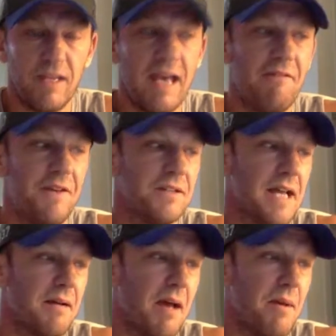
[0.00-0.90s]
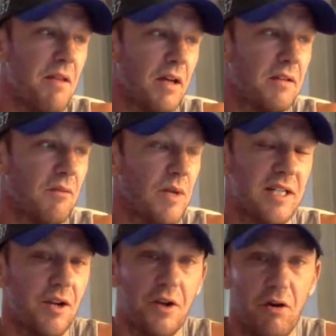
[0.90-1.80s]
Yeah, it feels like, I mean, look, we
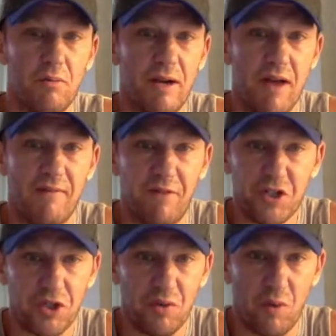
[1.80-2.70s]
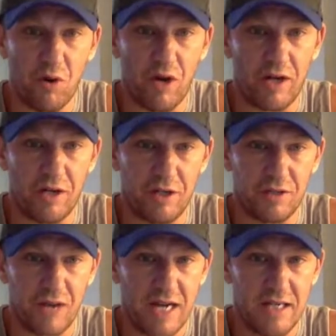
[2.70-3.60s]
still don't know. We don't have officially a word on
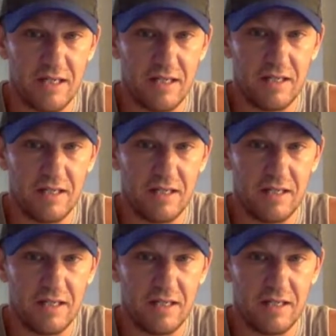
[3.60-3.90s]
Cooks, right?